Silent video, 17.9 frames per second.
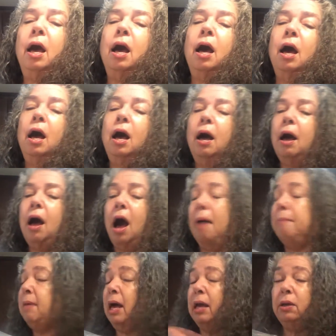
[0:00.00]

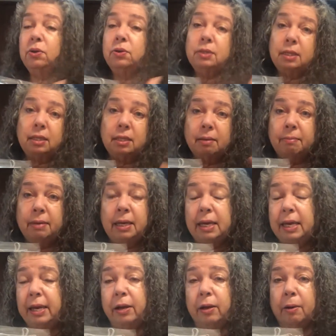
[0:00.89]
I'm not using them
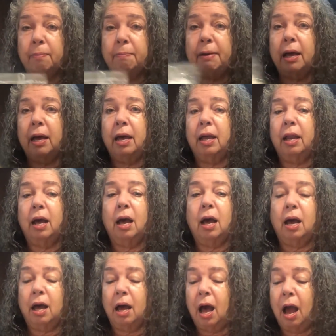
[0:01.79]
here, but
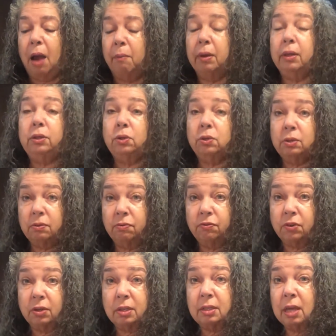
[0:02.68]
I will use
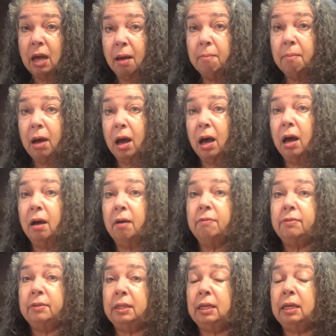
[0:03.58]
them for some
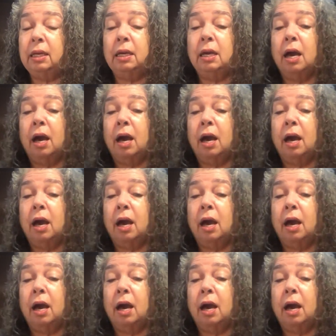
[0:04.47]
of the